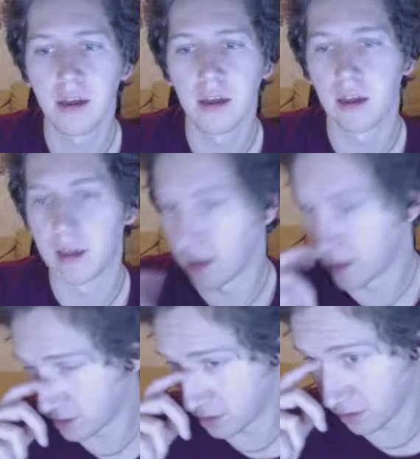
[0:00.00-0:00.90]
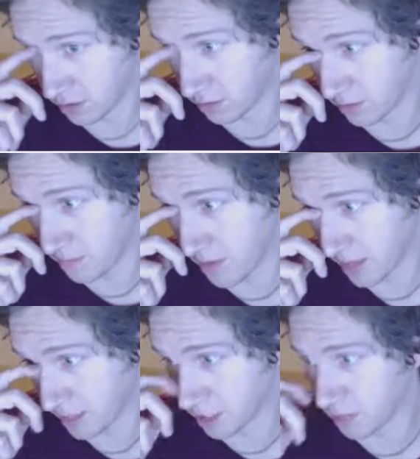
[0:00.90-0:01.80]
So the
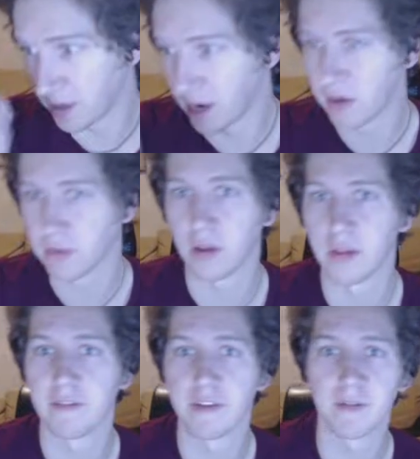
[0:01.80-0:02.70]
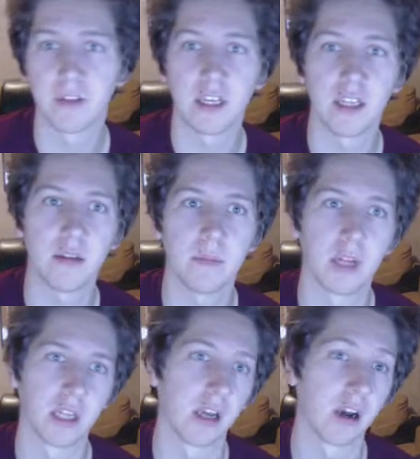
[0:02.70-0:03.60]
pack is coming out on the 15th,
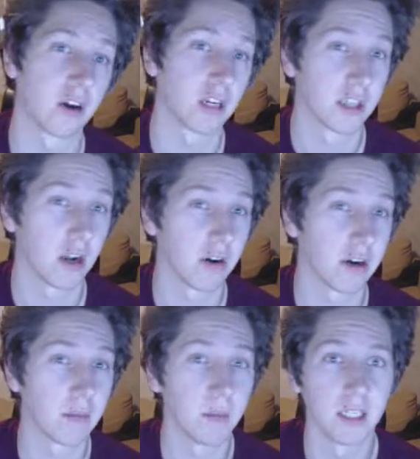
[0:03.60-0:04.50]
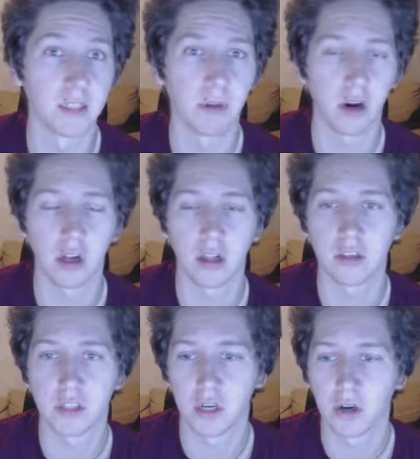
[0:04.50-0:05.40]
but the card has already been spoiled,
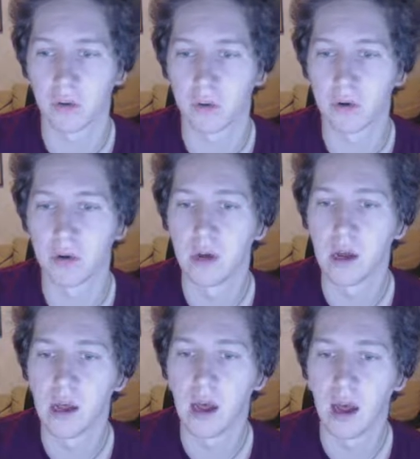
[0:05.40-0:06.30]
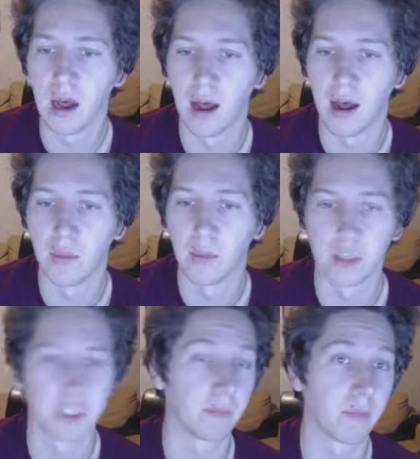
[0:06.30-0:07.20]
so we'll
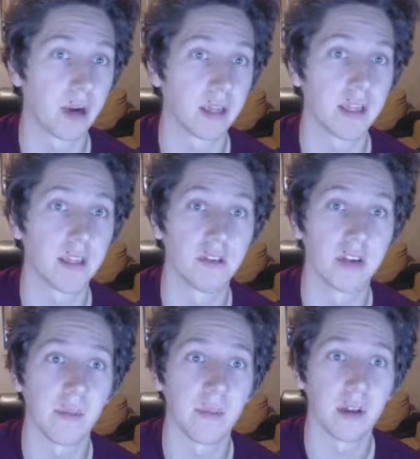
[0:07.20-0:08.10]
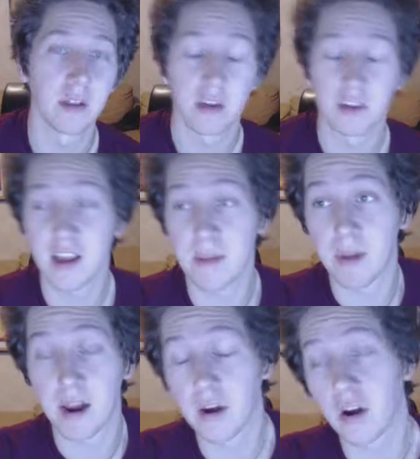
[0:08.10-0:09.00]
jump right into them. There are 10
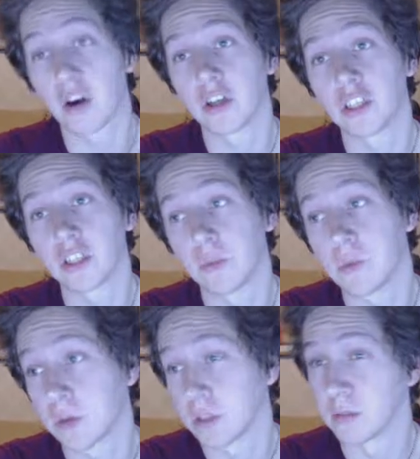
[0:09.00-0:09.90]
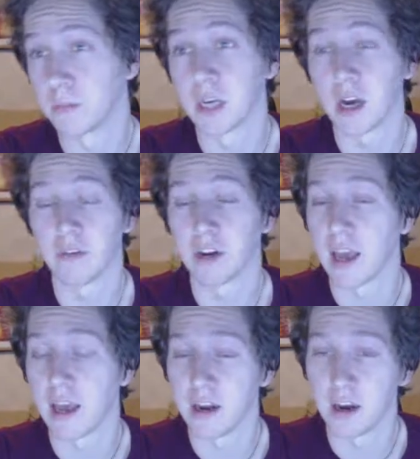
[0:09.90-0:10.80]
player cards. We won't be covering
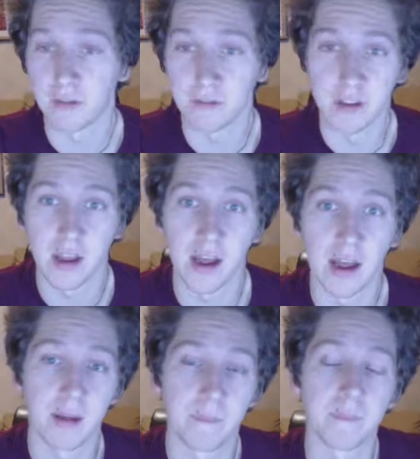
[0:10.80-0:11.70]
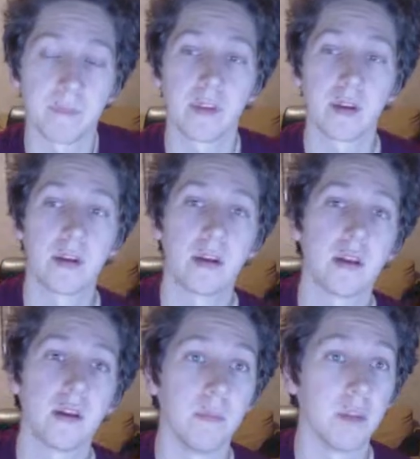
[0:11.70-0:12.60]
any of the
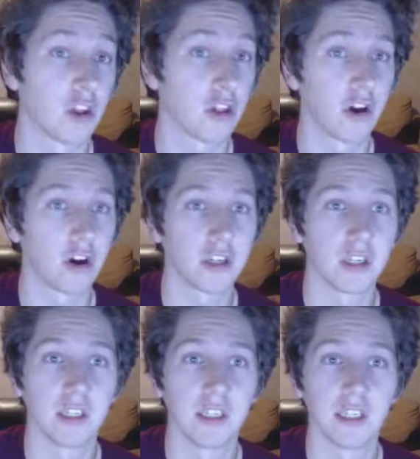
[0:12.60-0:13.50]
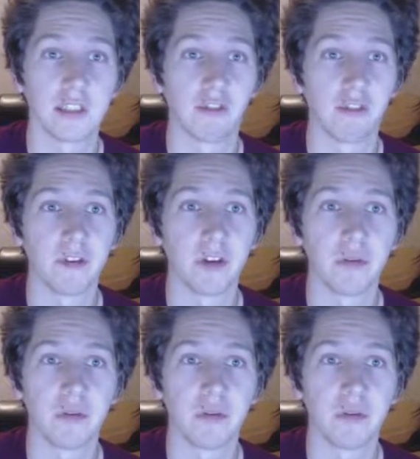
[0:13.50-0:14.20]
Mythos card in this review.